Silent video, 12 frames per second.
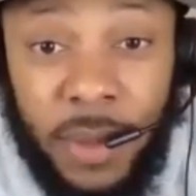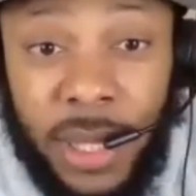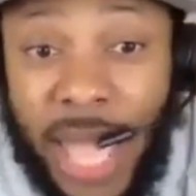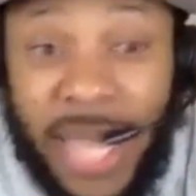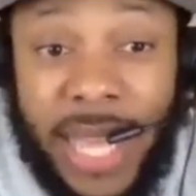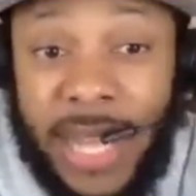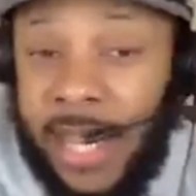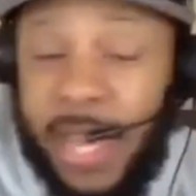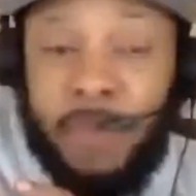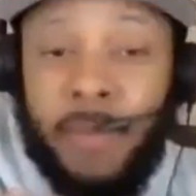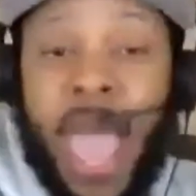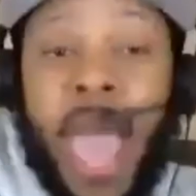Like it
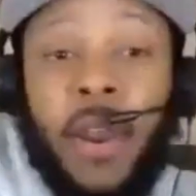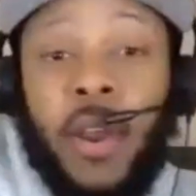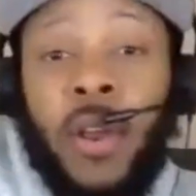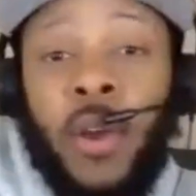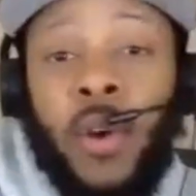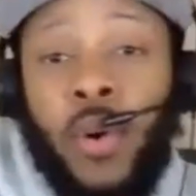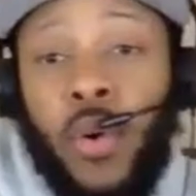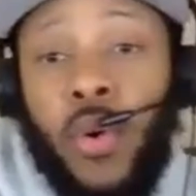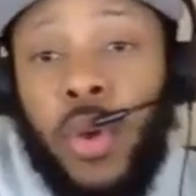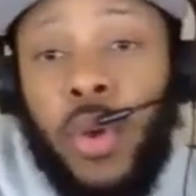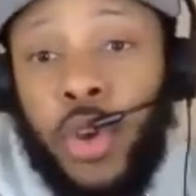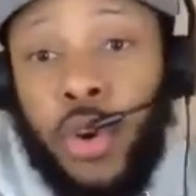didn't matter
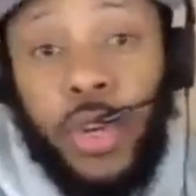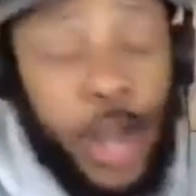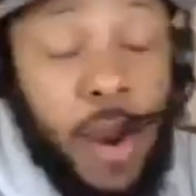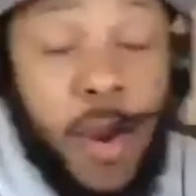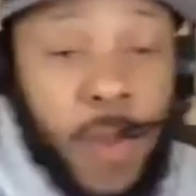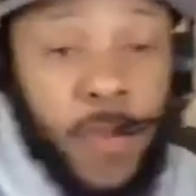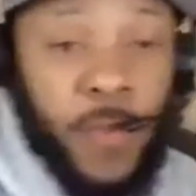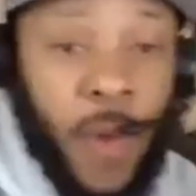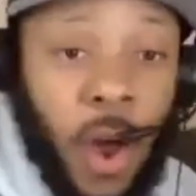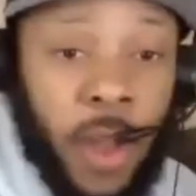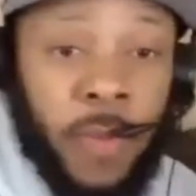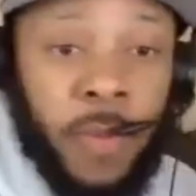who Yildirim
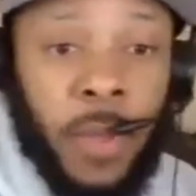fought